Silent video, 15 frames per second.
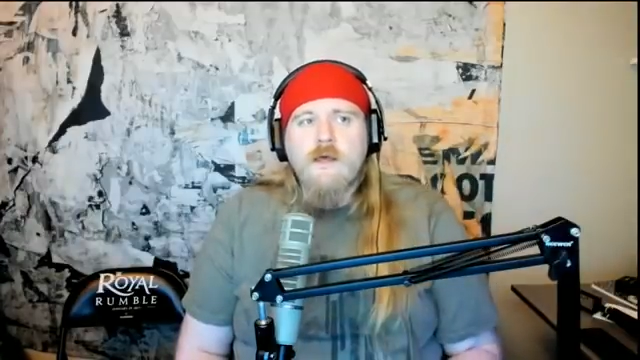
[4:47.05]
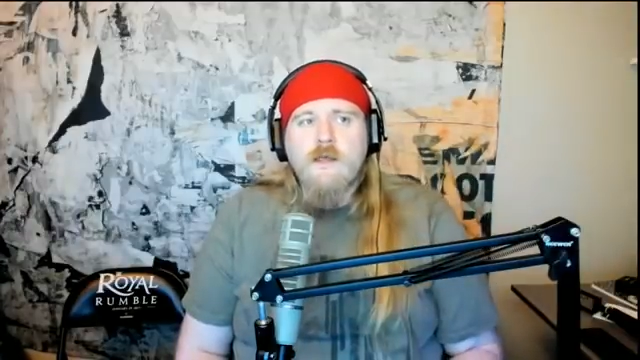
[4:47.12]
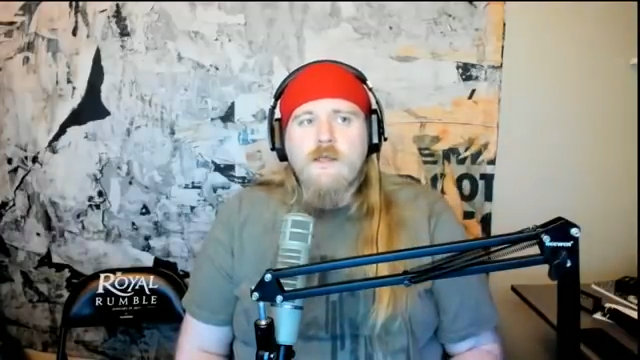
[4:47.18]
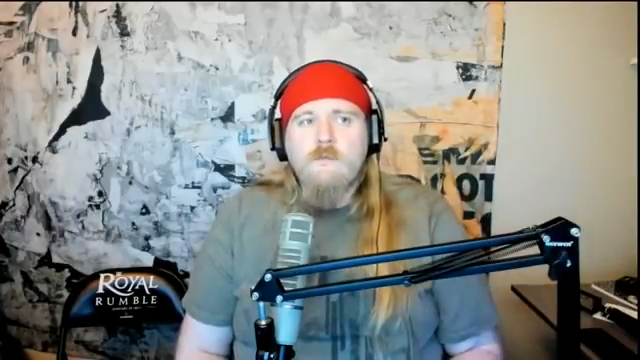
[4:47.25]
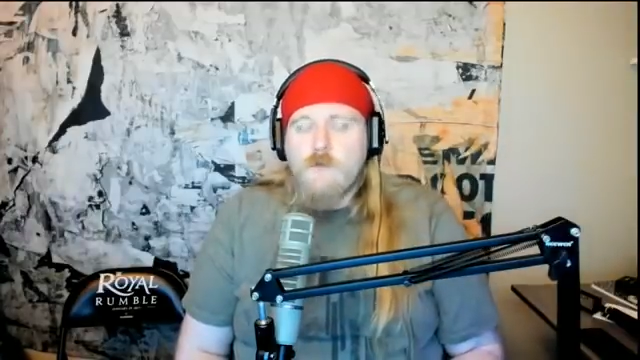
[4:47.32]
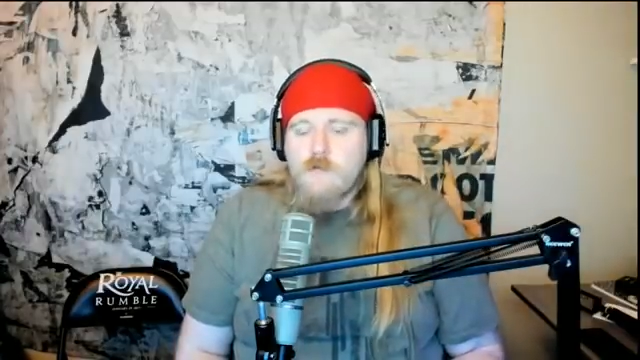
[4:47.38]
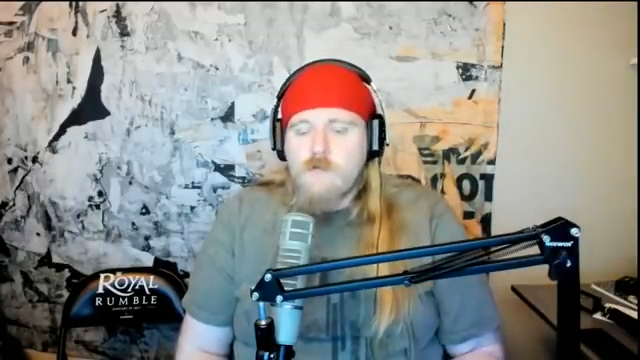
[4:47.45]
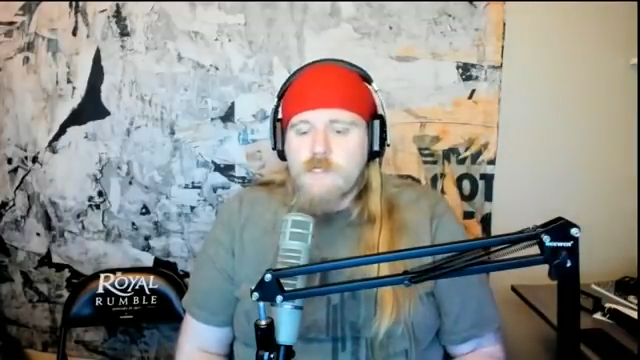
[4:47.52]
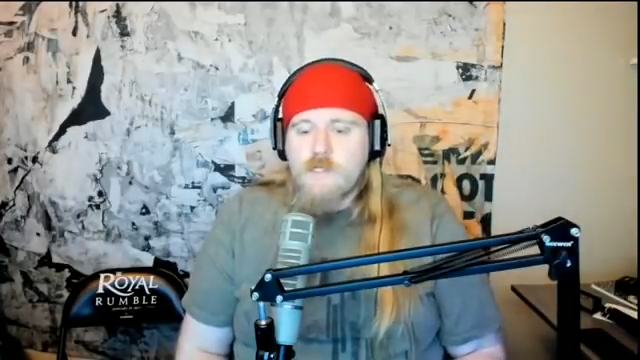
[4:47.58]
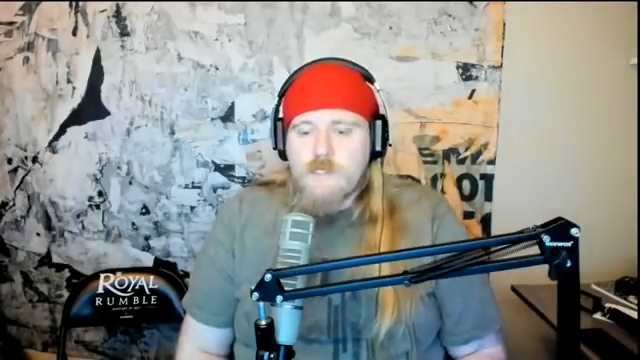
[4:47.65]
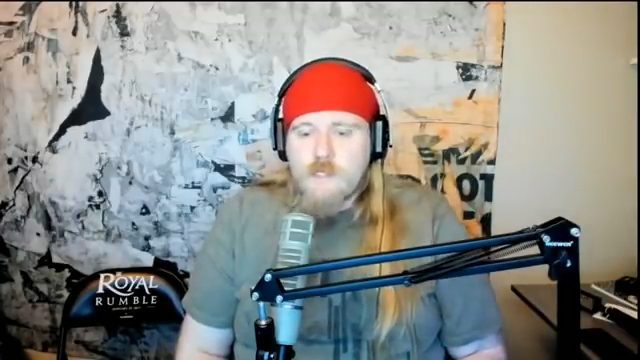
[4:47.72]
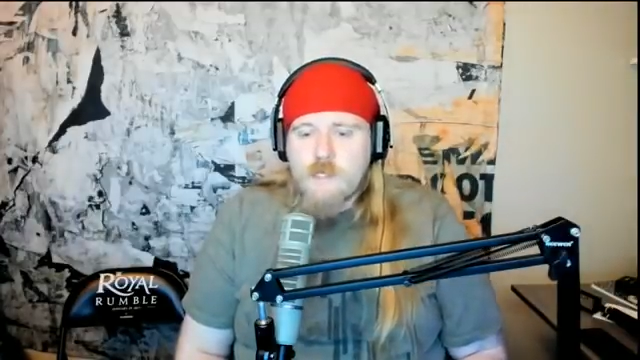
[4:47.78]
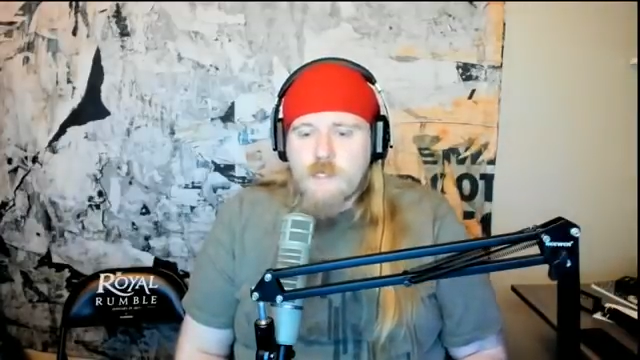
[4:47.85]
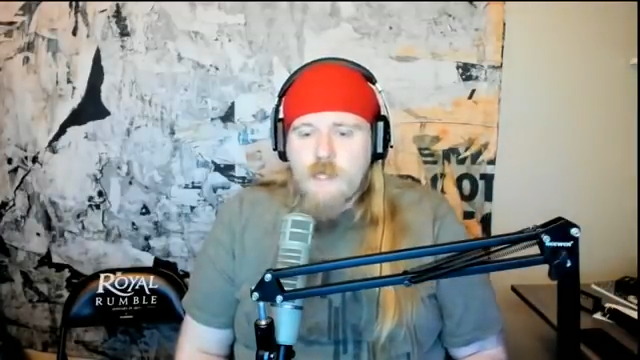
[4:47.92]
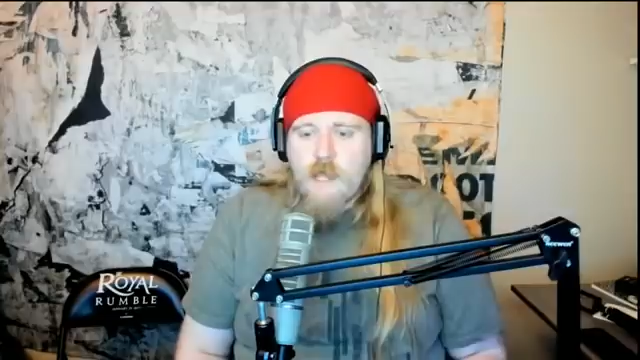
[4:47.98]
He mostly
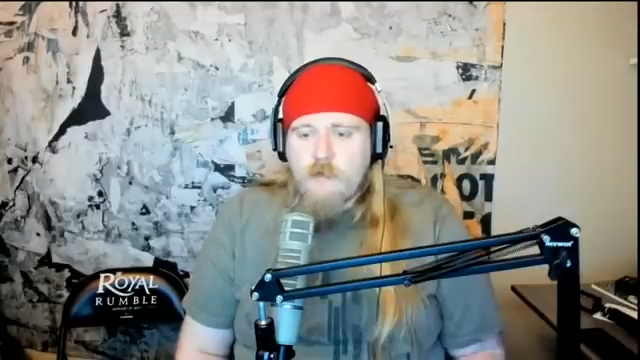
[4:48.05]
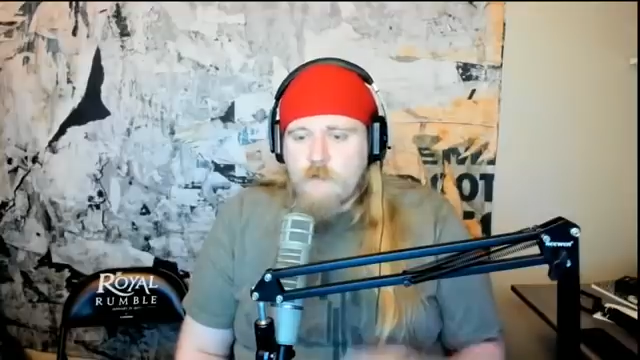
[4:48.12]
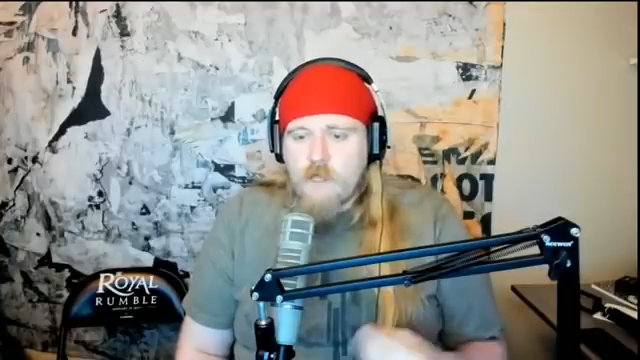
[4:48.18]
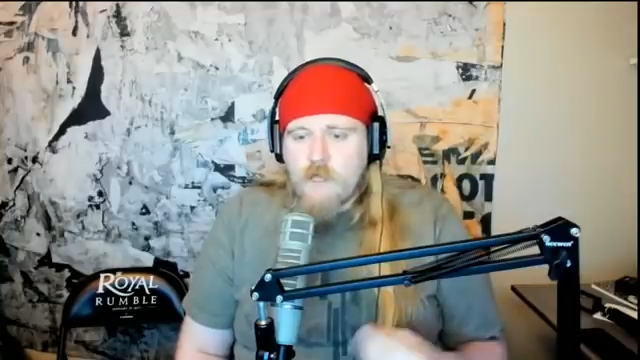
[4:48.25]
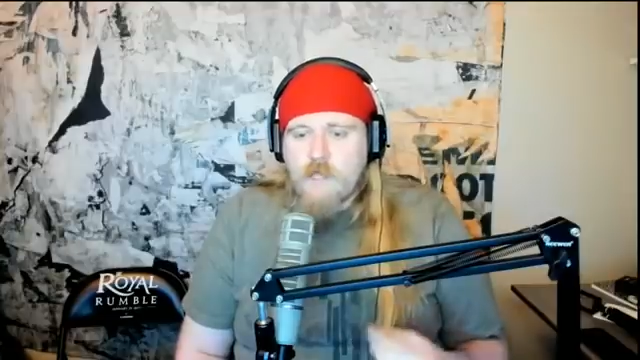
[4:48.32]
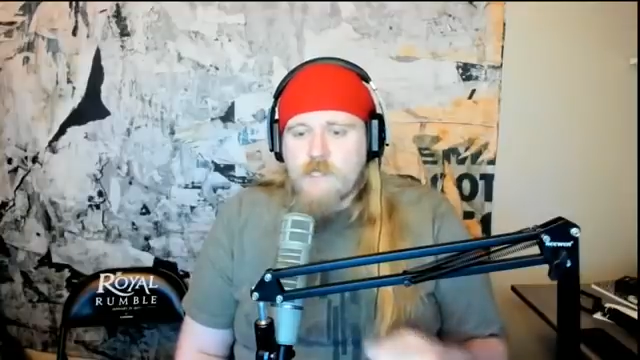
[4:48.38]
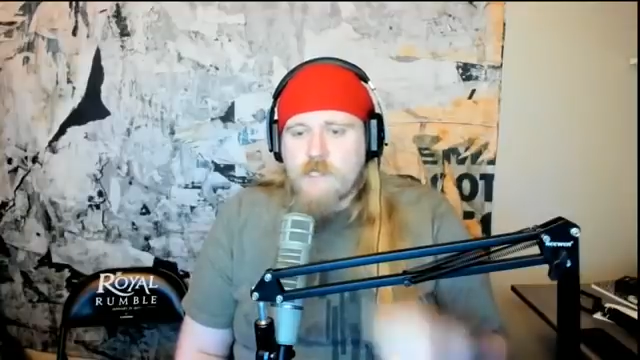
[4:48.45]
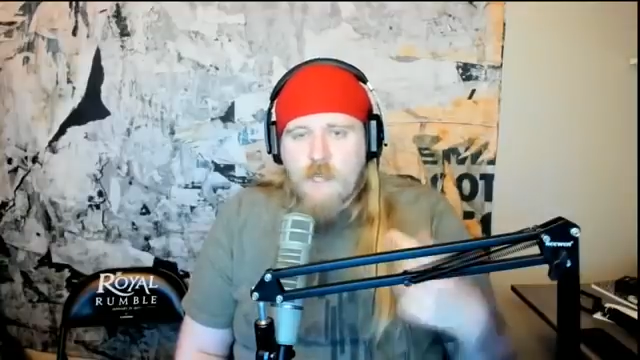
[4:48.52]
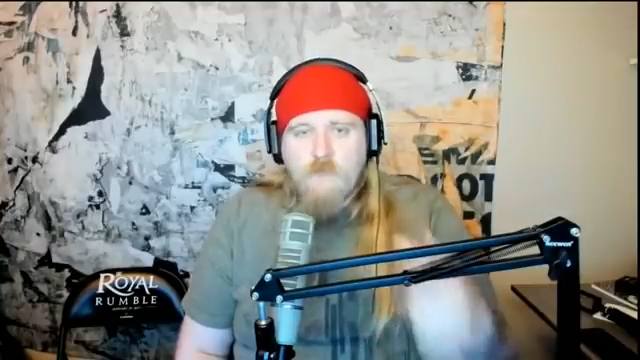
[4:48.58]
did acquiesce